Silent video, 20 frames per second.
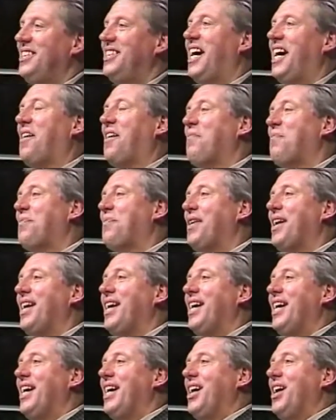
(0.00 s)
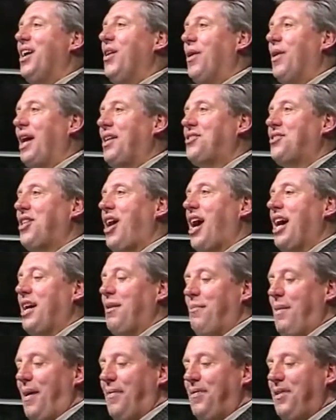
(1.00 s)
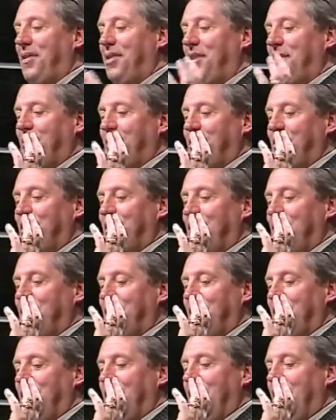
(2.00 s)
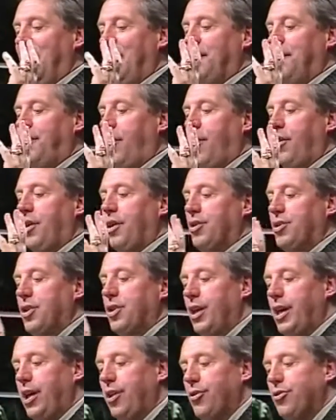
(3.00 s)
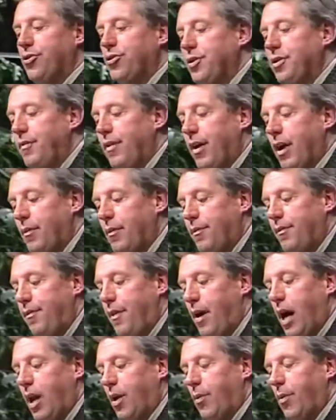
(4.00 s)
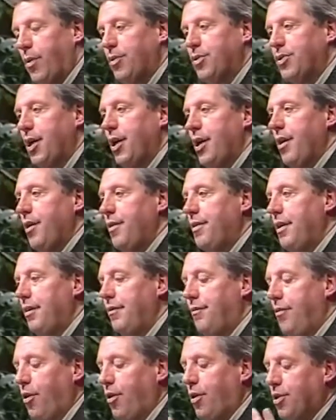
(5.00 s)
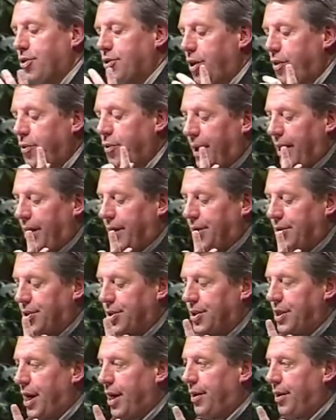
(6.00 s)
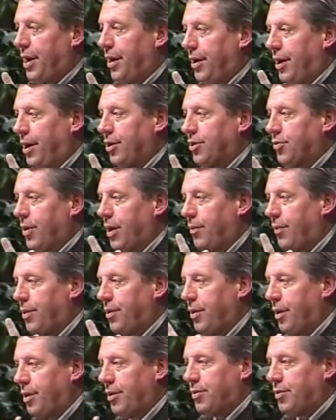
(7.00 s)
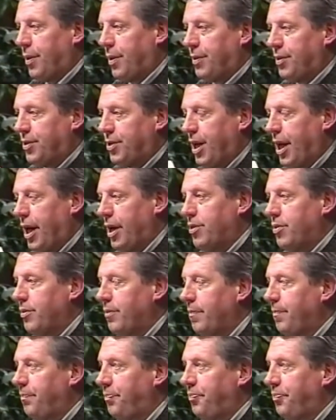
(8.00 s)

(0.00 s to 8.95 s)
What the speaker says: Yeah. When I talk about the differences in the focus, leaders who develop followers, they focus on the weaknesses. Now here's what I want you to catch.